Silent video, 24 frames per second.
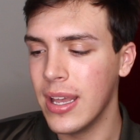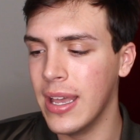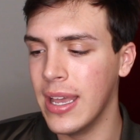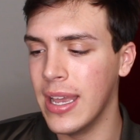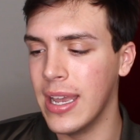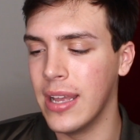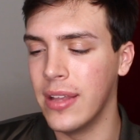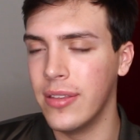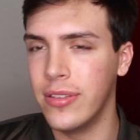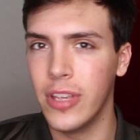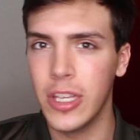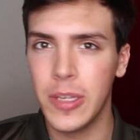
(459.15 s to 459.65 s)

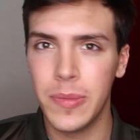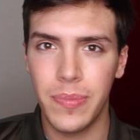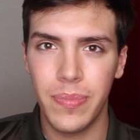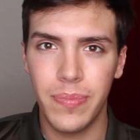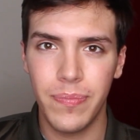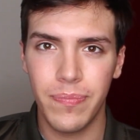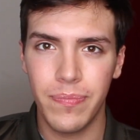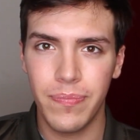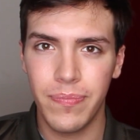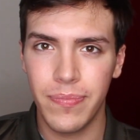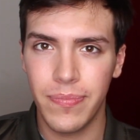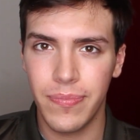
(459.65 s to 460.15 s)
And
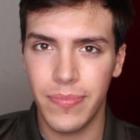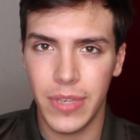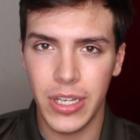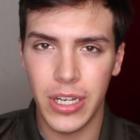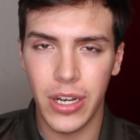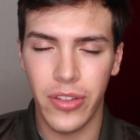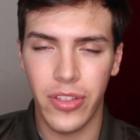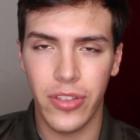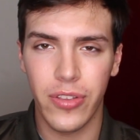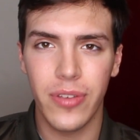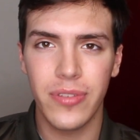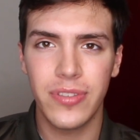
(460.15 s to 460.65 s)

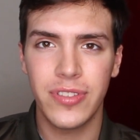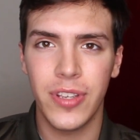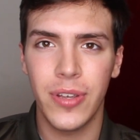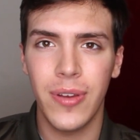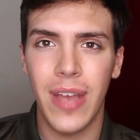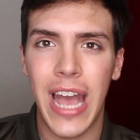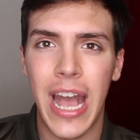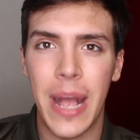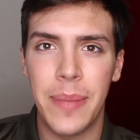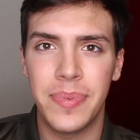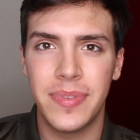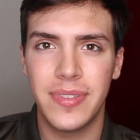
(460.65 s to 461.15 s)
those 2
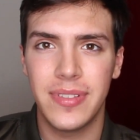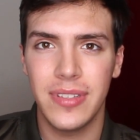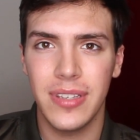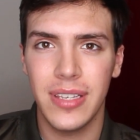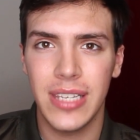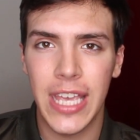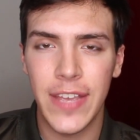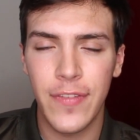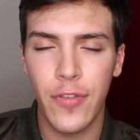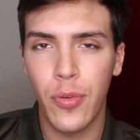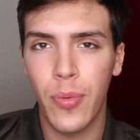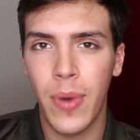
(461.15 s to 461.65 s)

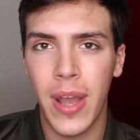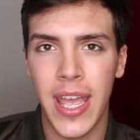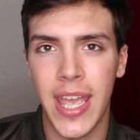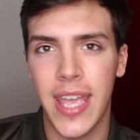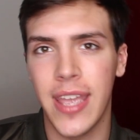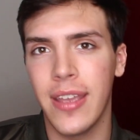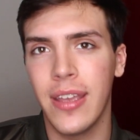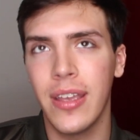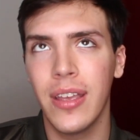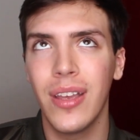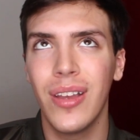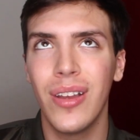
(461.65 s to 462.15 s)
apps give
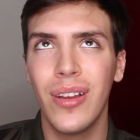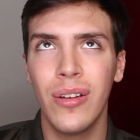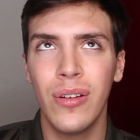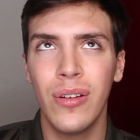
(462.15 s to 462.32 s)
away